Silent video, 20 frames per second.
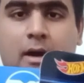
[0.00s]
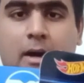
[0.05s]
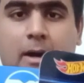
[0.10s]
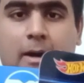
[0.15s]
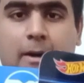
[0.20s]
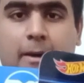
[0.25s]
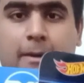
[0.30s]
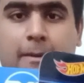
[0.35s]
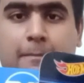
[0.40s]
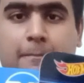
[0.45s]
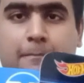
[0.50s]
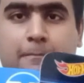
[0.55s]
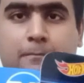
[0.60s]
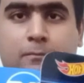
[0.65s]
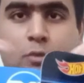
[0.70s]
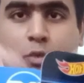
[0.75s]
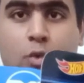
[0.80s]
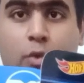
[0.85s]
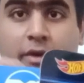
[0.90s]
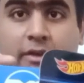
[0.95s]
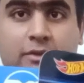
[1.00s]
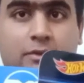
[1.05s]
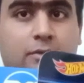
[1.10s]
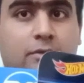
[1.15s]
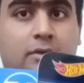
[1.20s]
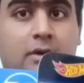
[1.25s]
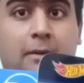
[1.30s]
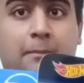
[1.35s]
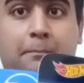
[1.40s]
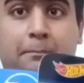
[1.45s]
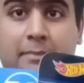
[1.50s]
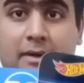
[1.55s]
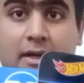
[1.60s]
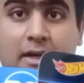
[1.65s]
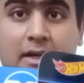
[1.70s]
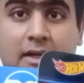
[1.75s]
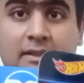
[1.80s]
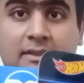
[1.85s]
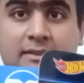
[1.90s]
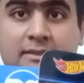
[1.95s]
I'm going to
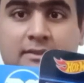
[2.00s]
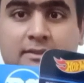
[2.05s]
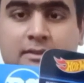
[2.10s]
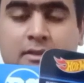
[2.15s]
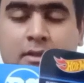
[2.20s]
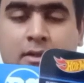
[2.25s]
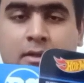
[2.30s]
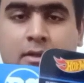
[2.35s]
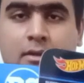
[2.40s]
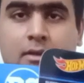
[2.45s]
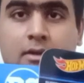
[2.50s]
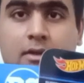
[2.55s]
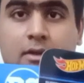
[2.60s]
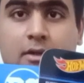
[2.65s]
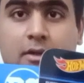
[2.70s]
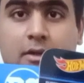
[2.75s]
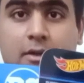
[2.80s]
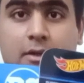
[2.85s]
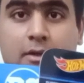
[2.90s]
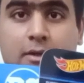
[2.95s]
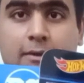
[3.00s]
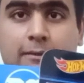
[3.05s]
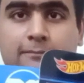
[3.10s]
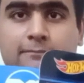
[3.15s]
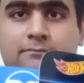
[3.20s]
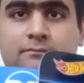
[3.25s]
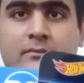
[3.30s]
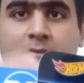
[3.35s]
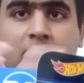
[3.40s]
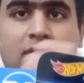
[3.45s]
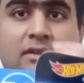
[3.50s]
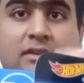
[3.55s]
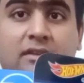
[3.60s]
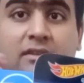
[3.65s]
unbox um,